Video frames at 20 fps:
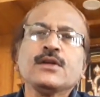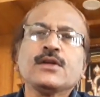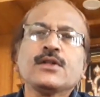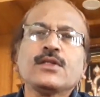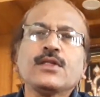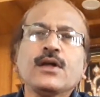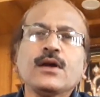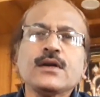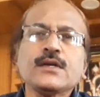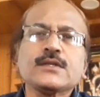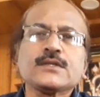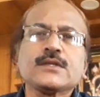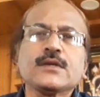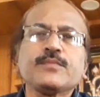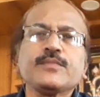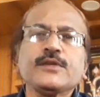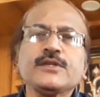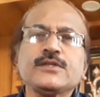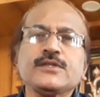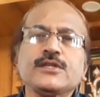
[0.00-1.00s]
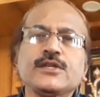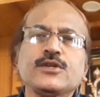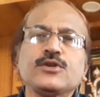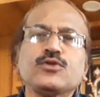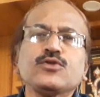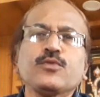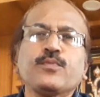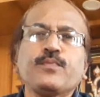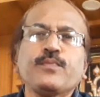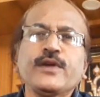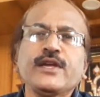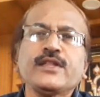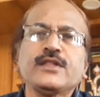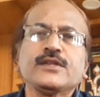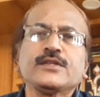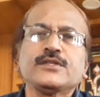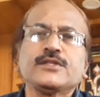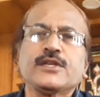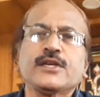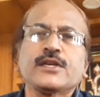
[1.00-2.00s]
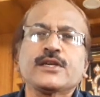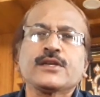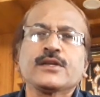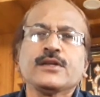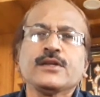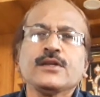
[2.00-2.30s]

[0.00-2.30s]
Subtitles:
not sufficient to pay the check,